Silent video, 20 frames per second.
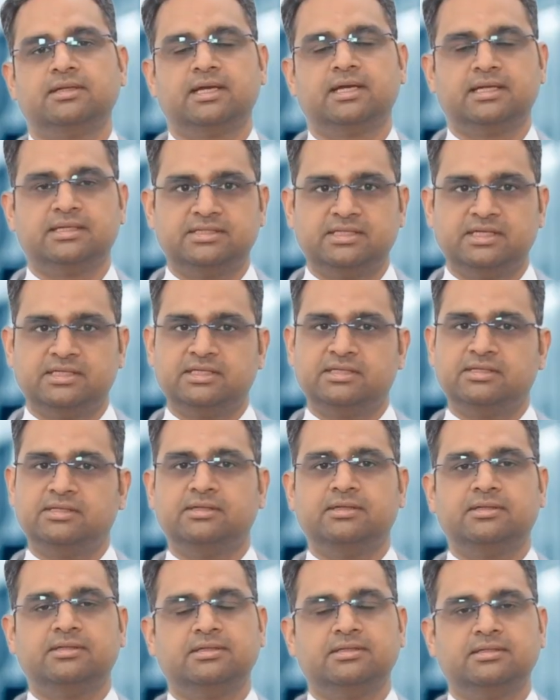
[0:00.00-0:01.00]
and young
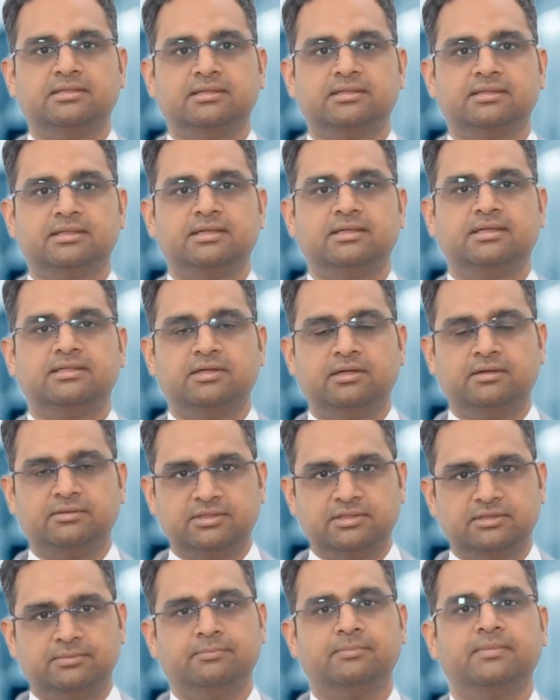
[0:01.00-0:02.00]
adults. It is
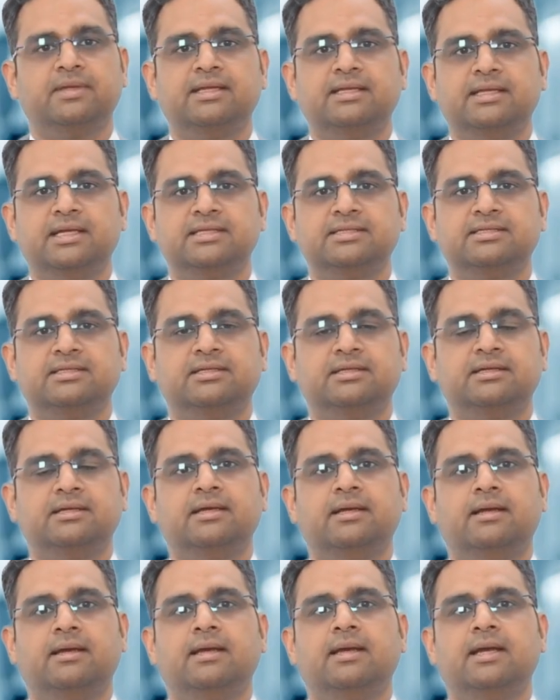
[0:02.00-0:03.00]
often painless
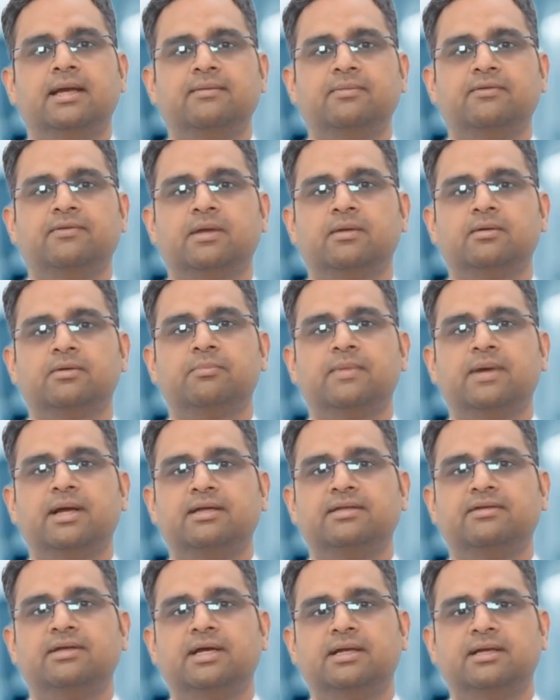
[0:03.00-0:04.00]
and found by
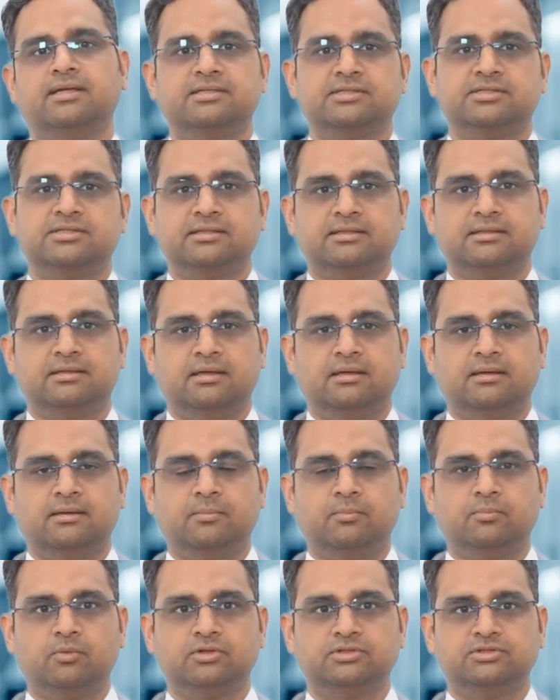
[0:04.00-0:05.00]
chance.
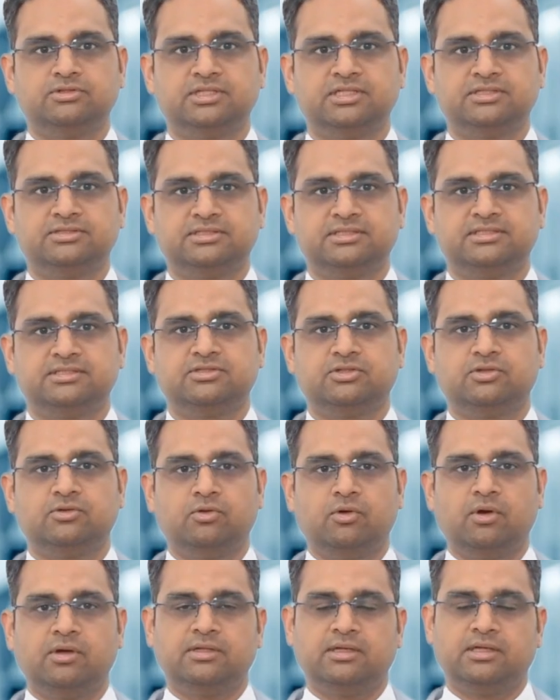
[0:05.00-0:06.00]
Most cases do
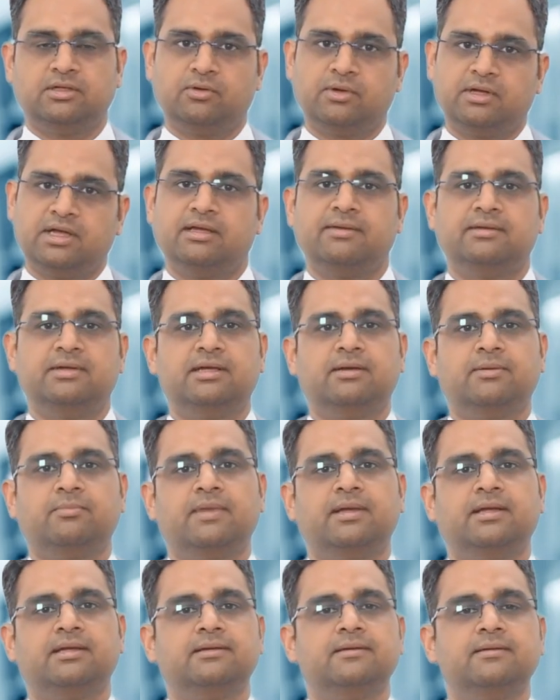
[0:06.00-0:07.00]
not require
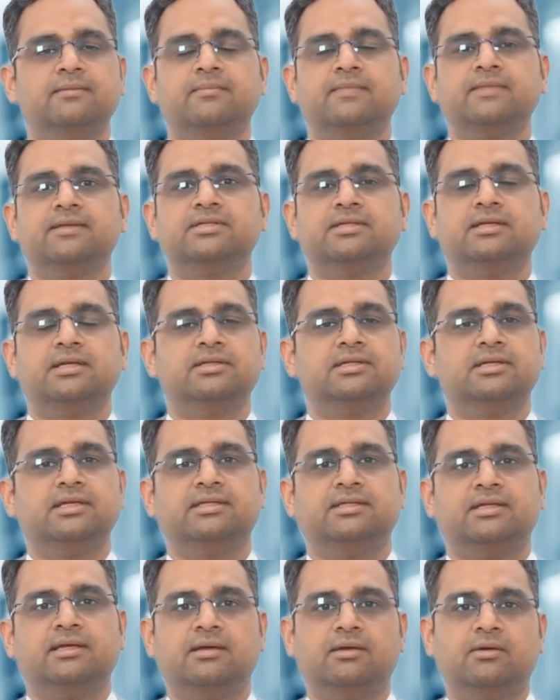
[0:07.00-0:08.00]
treatment. Surgery
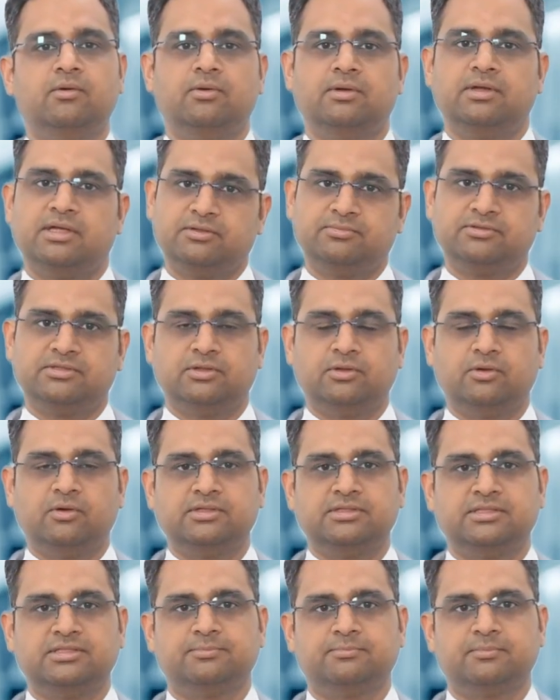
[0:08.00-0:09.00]
is done only if it
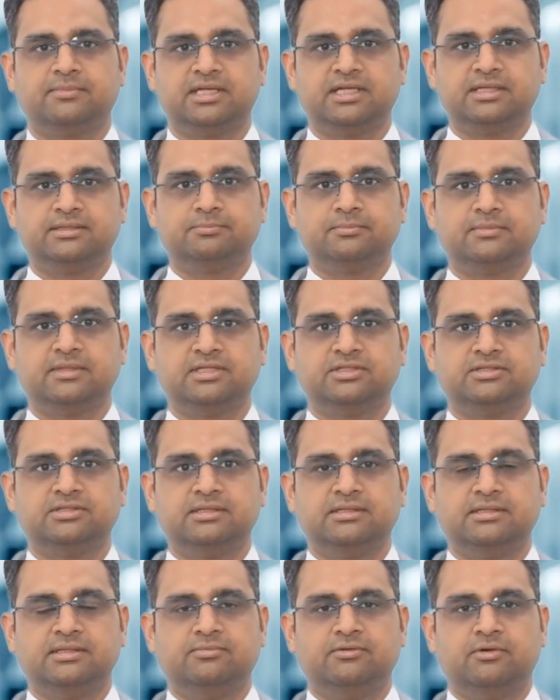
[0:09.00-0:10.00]
causes pain,
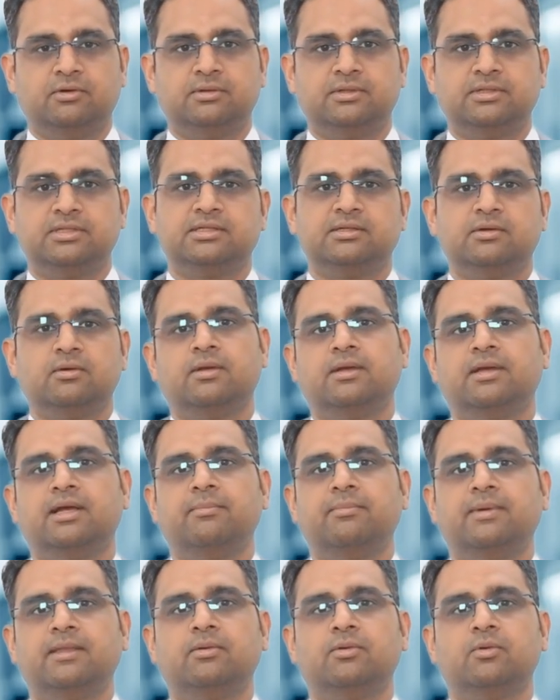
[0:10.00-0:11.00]
pressure, deformity, or
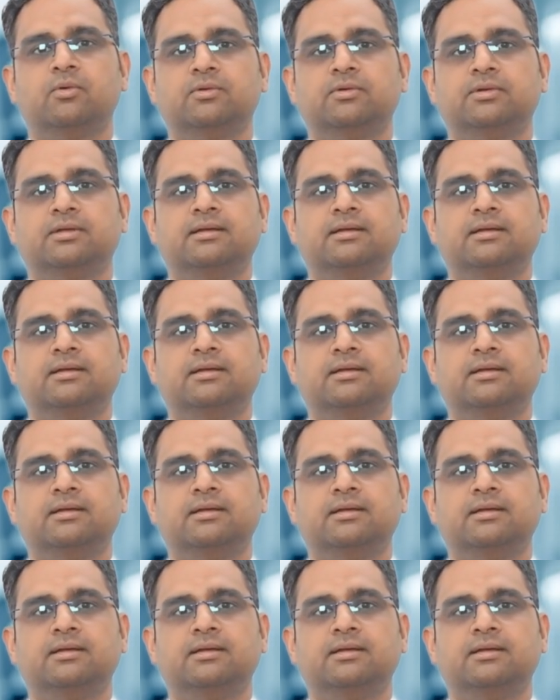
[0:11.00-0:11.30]
rapid growth.